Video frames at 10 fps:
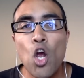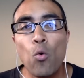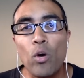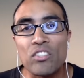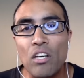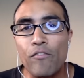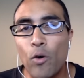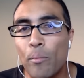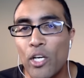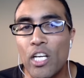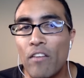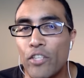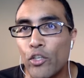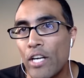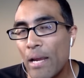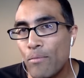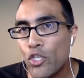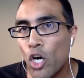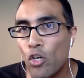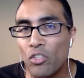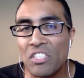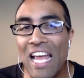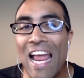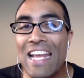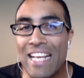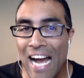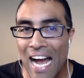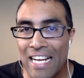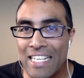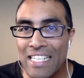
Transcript: was a former governor named Charles Aycock,